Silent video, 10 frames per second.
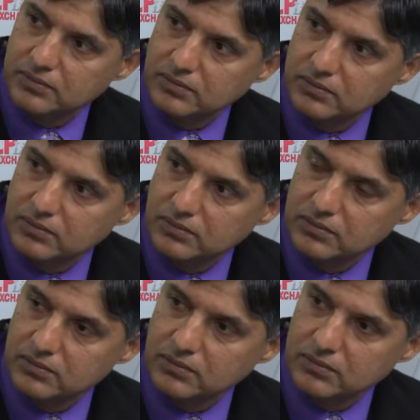
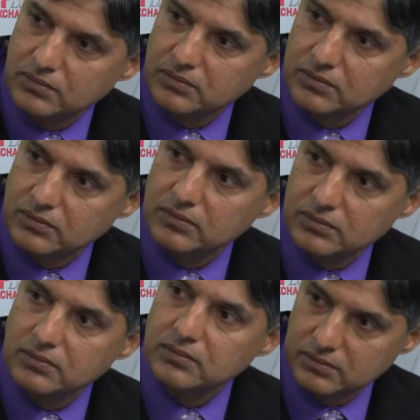
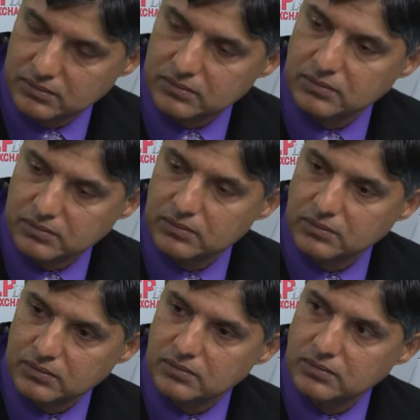
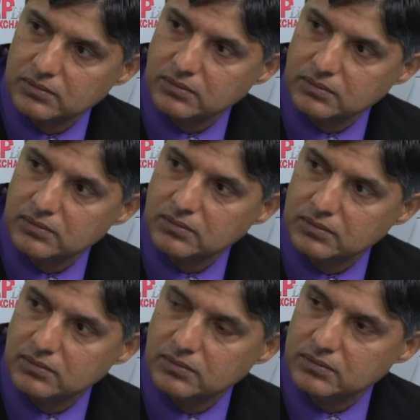
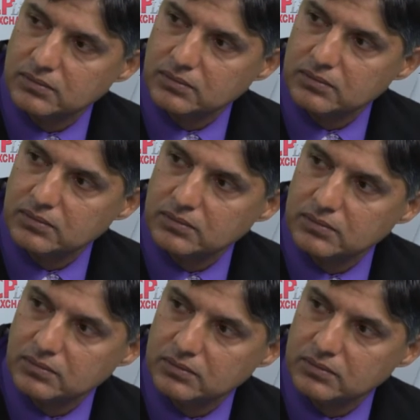
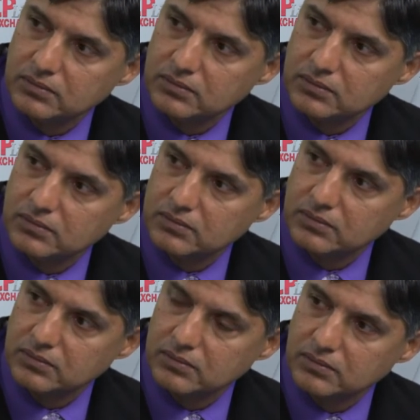
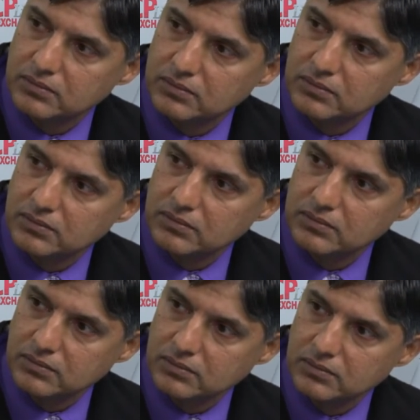
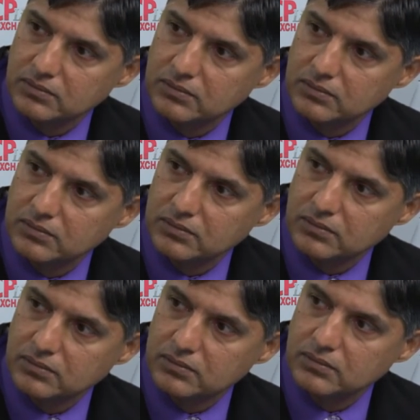
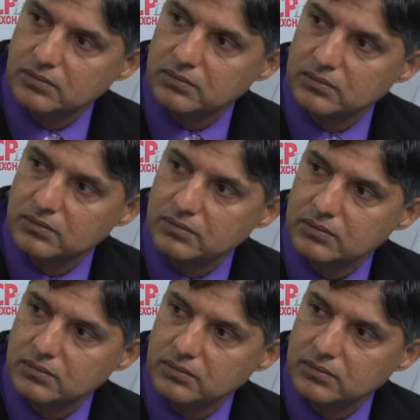This person isn't speaking.